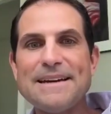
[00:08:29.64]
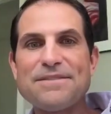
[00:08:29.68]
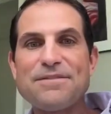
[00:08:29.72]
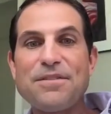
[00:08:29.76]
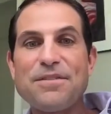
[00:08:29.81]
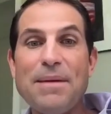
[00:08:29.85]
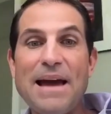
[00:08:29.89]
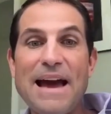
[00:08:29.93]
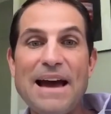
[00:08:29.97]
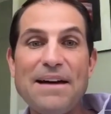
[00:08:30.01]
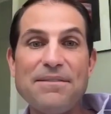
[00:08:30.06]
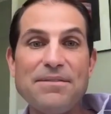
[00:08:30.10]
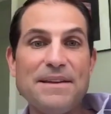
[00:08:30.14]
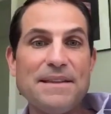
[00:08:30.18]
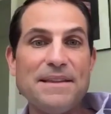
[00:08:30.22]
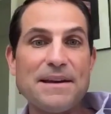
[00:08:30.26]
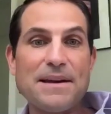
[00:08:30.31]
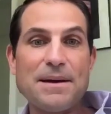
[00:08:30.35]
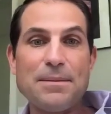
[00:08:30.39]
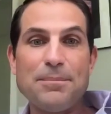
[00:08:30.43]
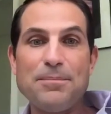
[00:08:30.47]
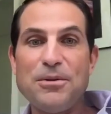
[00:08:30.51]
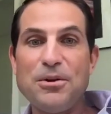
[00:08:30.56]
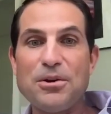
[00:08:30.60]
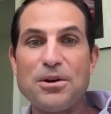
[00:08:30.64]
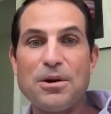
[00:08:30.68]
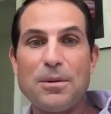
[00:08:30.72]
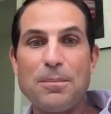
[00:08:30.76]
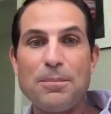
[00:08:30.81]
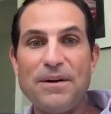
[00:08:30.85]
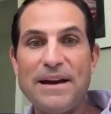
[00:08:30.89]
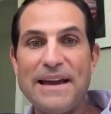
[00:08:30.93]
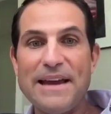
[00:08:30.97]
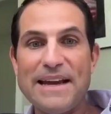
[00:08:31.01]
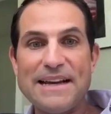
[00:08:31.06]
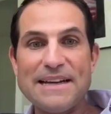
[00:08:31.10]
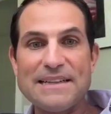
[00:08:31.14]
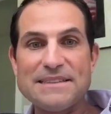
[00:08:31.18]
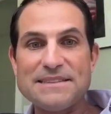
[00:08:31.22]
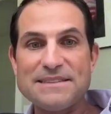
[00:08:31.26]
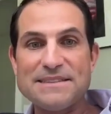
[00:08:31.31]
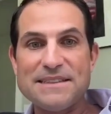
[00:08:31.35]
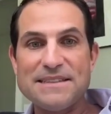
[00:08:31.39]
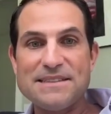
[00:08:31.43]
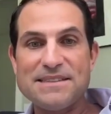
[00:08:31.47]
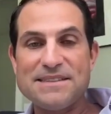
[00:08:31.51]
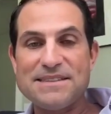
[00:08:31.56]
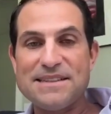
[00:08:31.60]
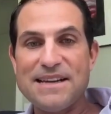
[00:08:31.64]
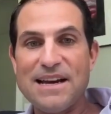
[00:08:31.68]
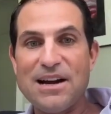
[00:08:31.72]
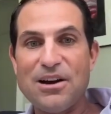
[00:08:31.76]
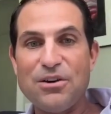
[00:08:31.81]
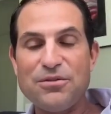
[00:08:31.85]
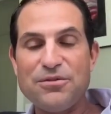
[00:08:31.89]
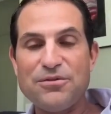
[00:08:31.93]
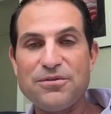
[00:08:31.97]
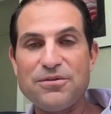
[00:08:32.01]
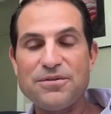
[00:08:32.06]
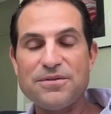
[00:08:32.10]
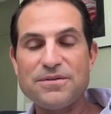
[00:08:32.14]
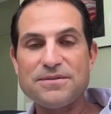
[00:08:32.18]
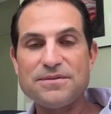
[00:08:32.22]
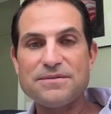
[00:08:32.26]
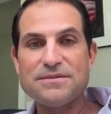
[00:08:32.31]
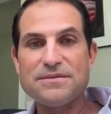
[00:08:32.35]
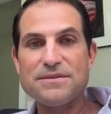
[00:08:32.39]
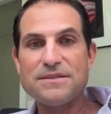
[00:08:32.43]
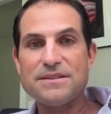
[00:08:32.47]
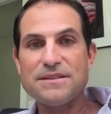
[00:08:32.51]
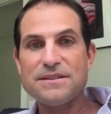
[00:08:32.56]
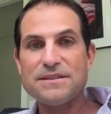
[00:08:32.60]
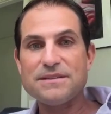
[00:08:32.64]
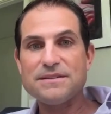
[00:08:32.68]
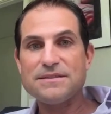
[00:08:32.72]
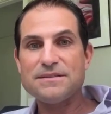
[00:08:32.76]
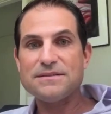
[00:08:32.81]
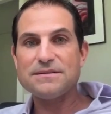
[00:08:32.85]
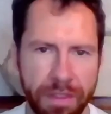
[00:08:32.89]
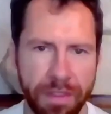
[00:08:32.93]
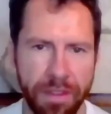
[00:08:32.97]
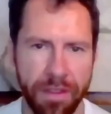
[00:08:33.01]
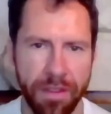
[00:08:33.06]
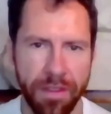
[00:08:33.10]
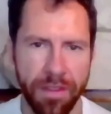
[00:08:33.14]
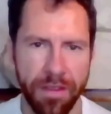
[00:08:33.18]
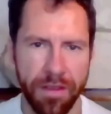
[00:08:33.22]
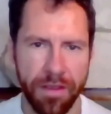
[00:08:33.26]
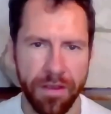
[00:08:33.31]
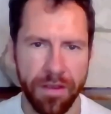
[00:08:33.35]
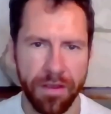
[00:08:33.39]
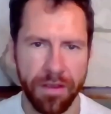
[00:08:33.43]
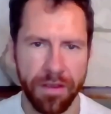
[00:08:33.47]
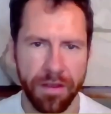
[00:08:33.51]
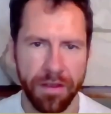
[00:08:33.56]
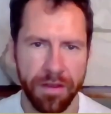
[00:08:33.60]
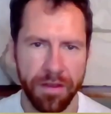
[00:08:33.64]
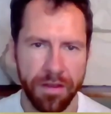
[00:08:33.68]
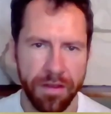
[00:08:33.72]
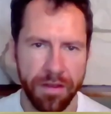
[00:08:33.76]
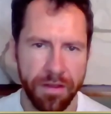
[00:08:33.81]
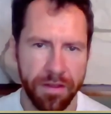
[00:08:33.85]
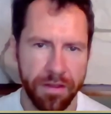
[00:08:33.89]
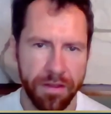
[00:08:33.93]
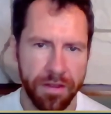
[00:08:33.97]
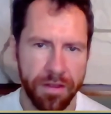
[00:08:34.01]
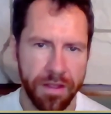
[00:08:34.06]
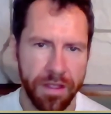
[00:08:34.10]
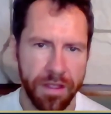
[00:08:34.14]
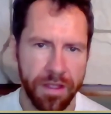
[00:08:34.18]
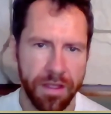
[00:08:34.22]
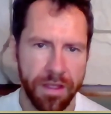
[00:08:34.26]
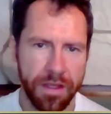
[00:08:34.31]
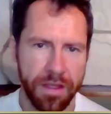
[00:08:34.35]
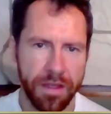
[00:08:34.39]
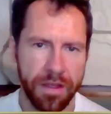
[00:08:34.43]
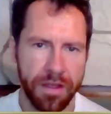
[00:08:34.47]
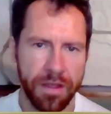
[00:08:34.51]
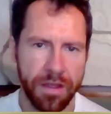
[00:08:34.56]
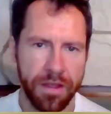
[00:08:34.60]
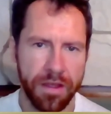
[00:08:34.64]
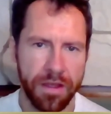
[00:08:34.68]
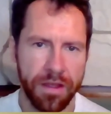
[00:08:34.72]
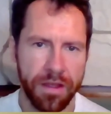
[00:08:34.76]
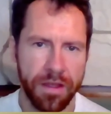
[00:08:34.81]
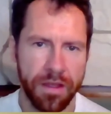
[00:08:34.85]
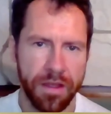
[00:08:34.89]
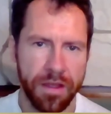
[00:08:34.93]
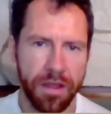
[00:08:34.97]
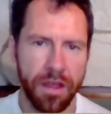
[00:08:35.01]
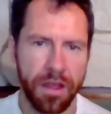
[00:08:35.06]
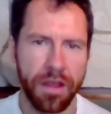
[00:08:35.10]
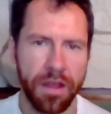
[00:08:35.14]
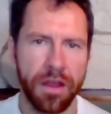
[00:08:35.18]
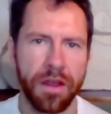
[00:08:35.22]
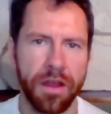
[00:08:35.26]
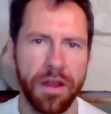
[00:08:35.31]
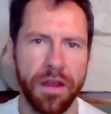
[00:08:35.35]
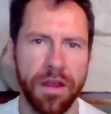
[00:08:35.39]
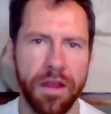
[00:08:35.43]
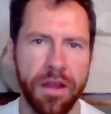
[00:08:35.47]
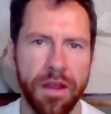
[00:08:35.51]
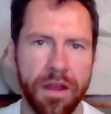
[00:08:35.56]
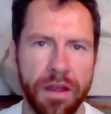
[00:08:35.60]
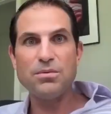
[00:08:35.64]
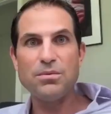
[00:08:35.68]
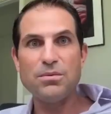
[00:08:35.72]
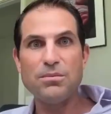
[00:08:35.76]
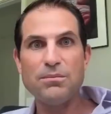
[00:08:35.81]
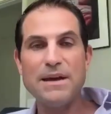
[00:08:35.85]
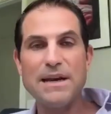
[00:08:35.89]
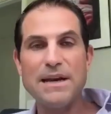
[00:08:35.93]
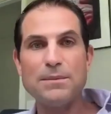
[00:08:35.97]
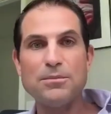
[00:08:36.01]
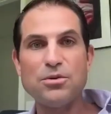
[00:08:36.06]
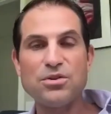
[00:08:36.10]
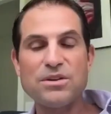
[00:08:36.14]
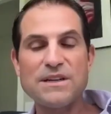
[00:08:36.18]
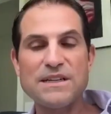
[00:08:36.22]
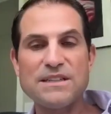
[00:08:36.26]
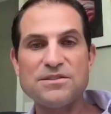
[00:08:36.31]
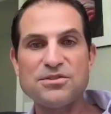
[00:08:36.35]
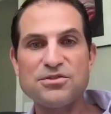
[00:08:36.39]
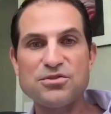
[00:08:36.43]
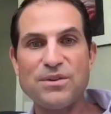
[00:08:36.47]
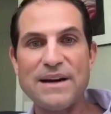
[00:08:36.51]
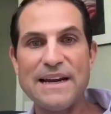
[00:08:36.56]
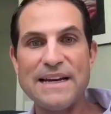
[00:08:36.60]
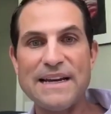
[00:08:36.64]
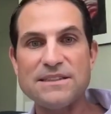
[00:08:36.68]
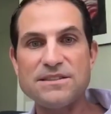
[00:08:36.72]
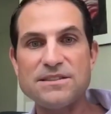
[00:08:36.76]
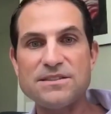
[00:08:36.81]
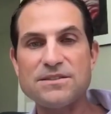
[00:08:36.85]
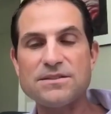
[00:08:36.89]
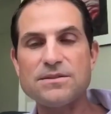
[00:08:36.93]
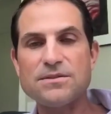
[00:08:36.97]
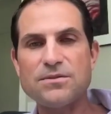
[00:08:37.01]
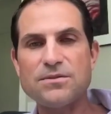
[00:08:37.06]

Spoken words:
from having the computer play against itself tens of millions of times, subject to minimal,